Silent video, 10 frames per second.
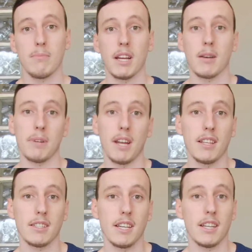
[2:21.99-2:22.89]
make up
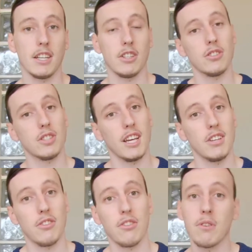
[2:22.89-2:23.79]
another set, and you say
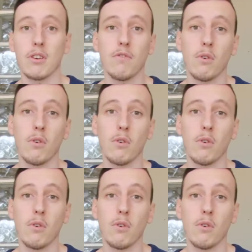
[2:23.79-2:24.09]
do 3 or